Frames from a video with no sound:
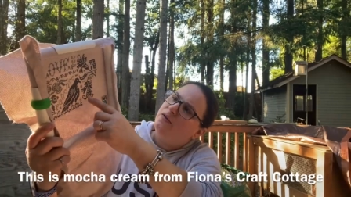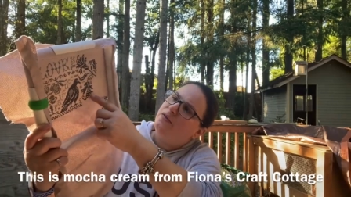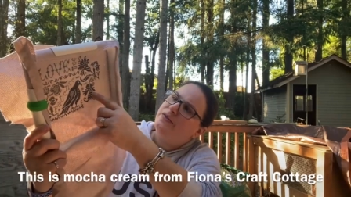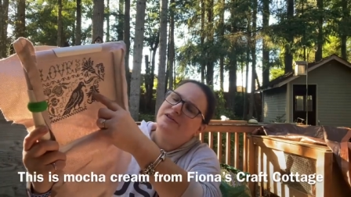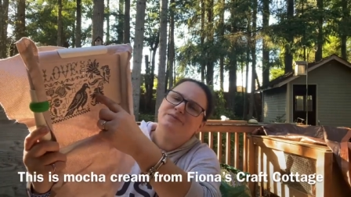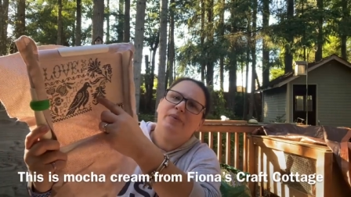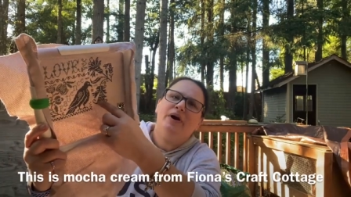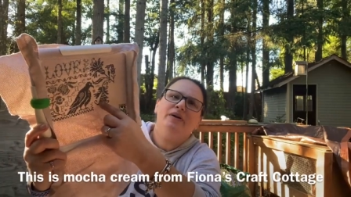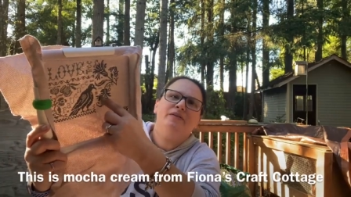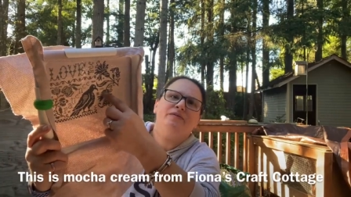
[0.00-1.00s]
this
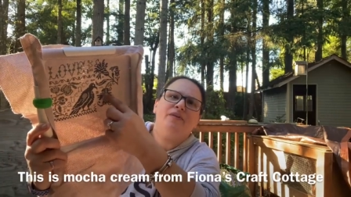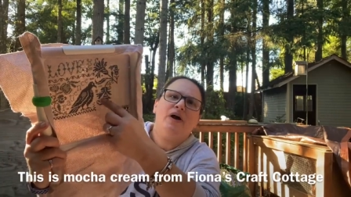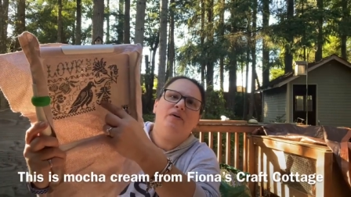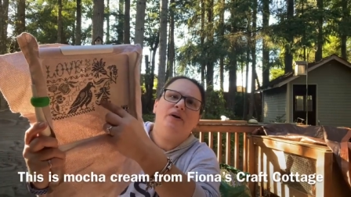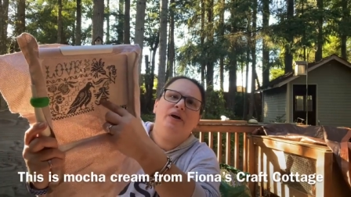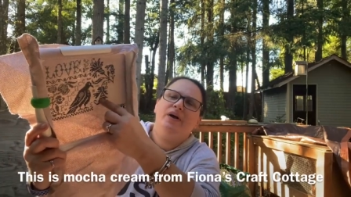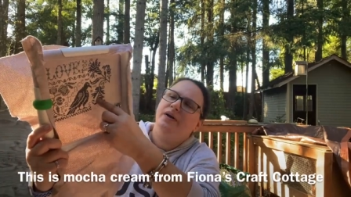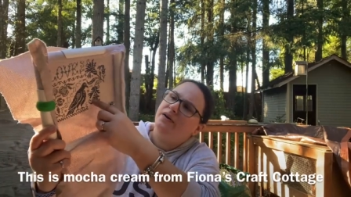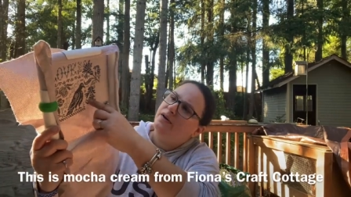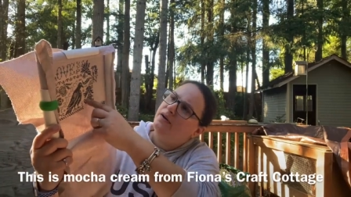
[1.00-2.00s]
part of the flower
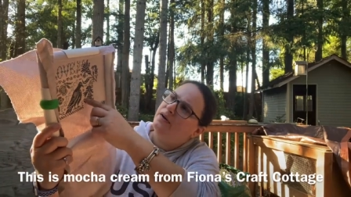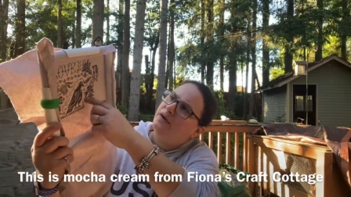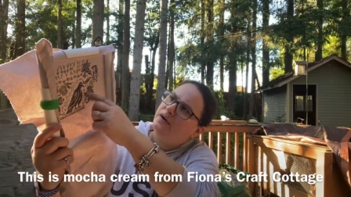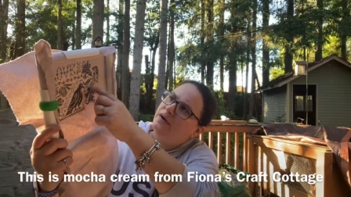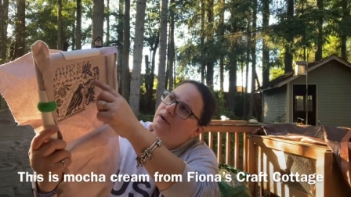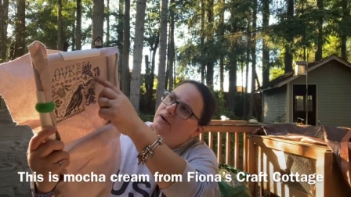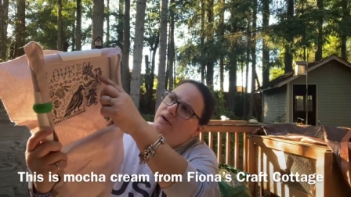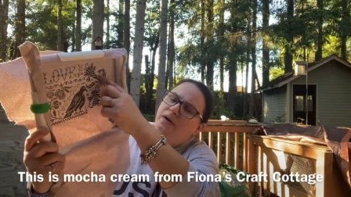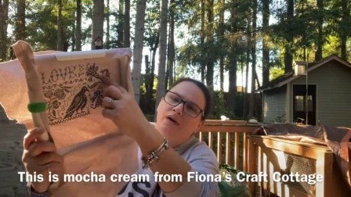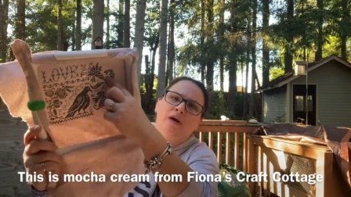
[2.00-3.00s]
done
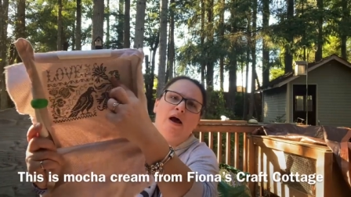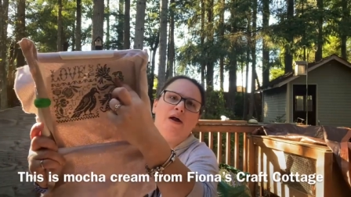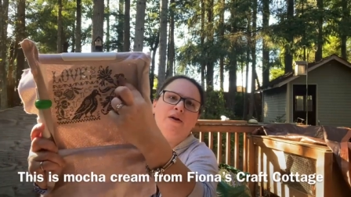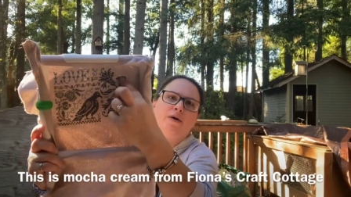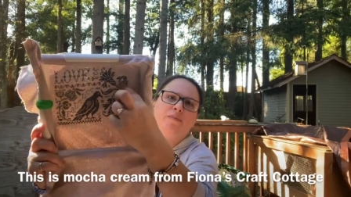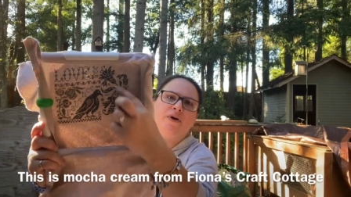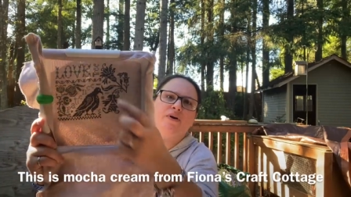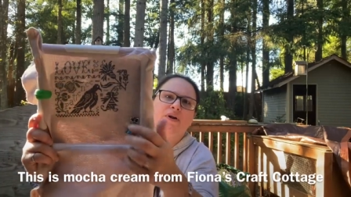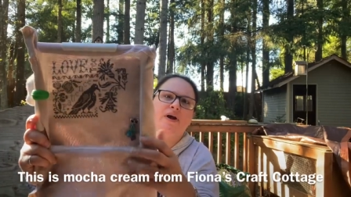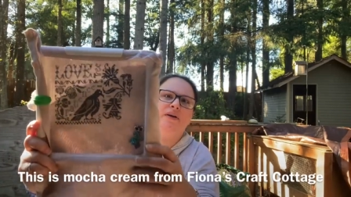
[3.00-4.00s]
and up
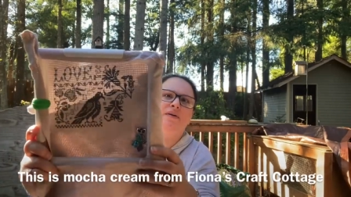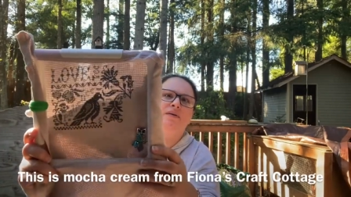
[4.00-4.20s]
here done